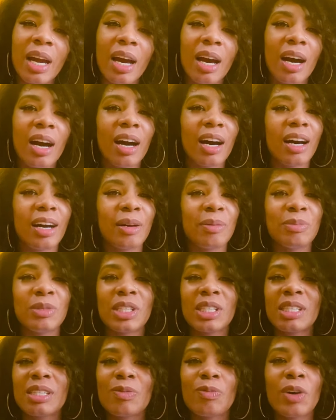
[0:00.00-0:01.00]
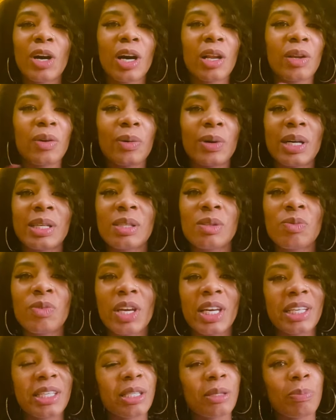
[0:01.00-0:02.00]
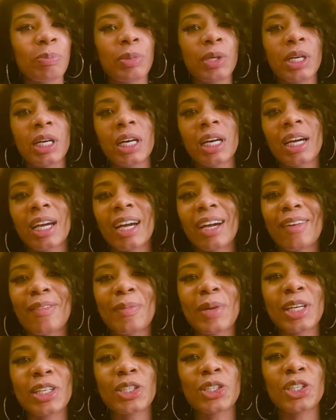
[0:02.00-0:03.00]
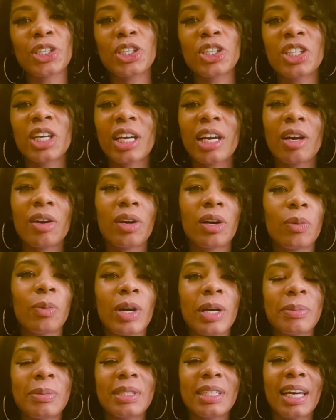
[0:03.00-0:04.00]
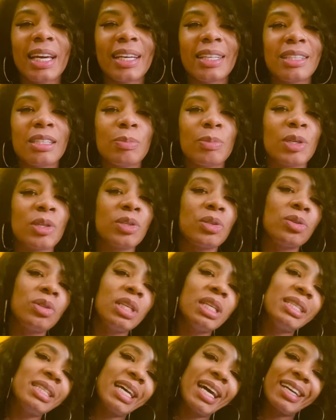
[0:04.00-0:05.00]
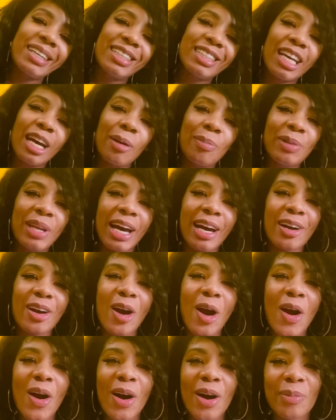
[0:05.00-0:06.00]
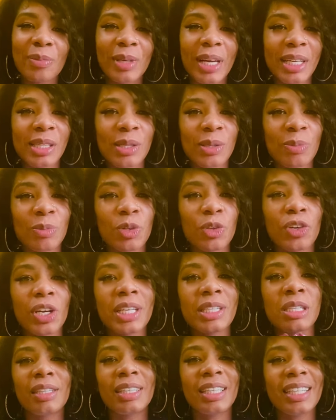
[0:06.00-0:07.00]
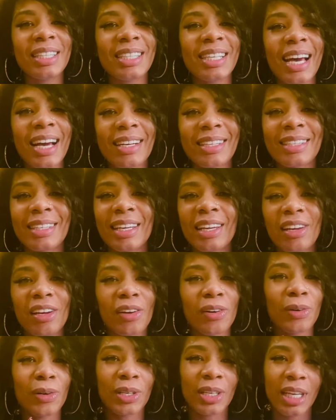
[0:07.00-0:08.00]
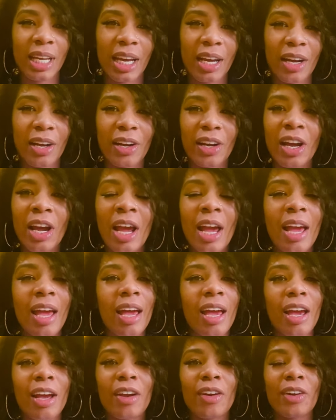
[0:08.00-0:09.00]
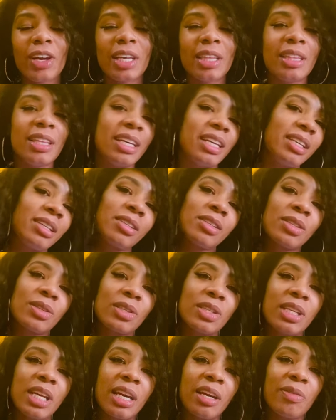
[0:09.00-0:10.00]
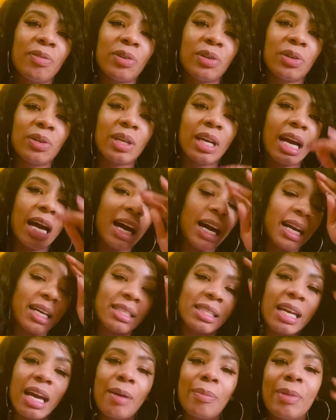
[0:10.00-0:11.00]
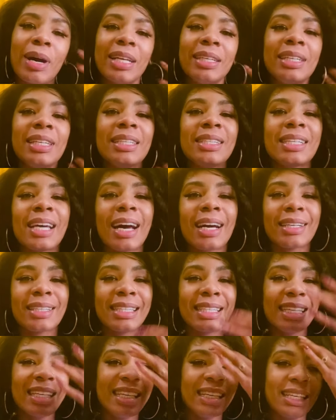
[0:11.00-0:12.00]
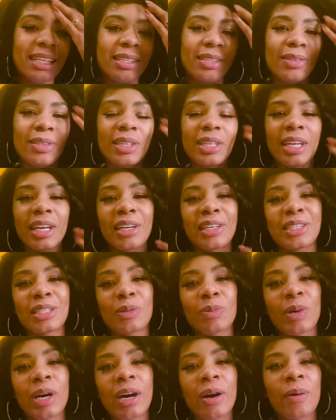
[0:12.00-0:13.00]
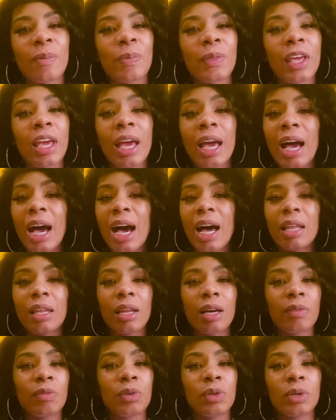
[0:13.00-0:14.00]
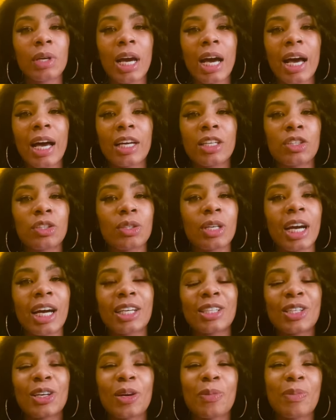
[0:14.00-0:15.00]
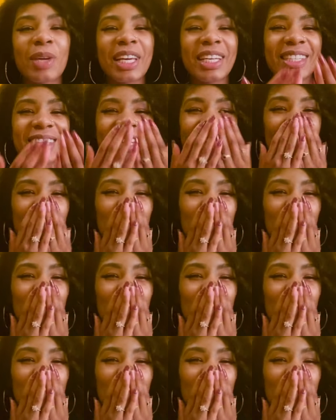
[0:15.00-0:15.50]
Um, just follow us facebook make sure you check out our website spiritualdetoxshop.com got some great detox gear on there great things on there for you guys got my detox teas on there as well i love you guys you guys are amazing